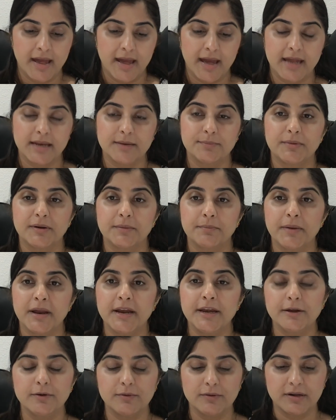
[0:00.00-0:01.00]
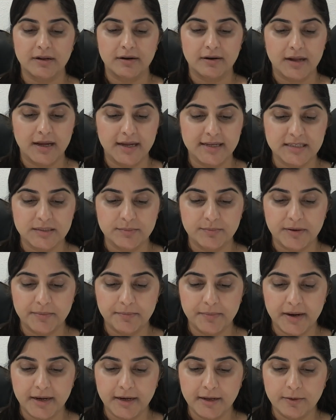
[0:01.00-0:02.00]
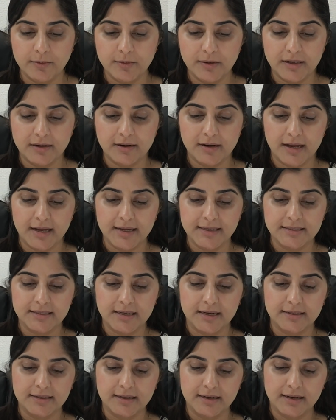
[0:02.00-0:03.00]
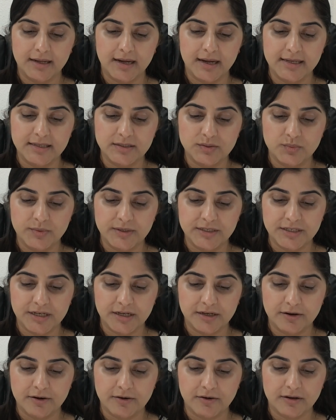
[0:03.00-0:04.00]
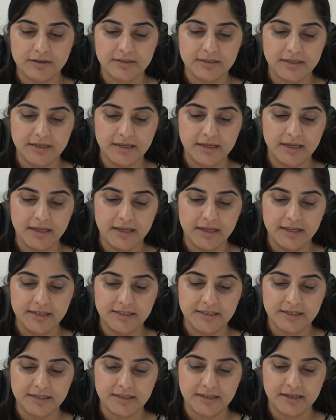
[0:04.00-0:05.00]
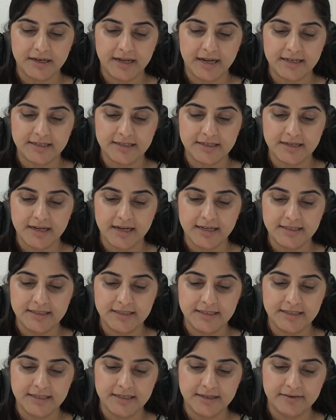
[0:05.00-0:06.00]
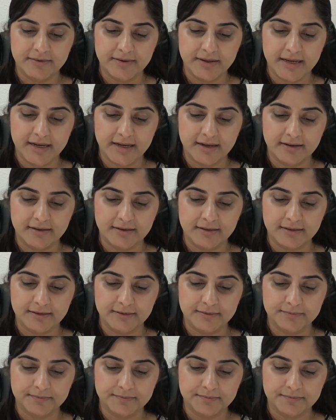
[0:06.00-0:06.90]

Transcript: And perpendicular lines are the lines which are crossing each other at 90-degree angle.